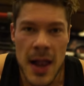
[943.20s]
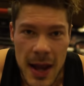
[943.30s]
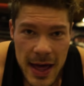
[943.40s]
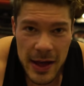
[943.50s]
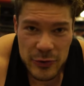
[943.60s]

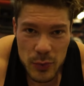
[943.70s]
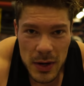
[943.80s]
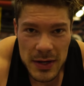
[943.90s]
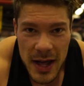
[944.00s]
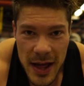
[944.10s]
Last
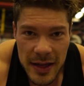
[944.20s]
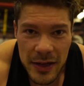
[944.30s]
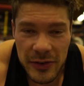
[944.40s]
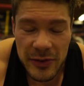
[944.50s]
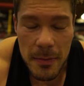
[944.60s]
one,
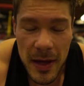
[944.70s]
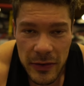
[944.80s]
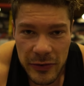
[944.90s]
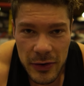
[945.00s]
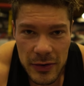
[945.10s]
guys. As I
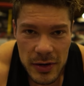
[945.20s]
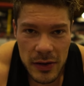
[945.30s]
mentioned,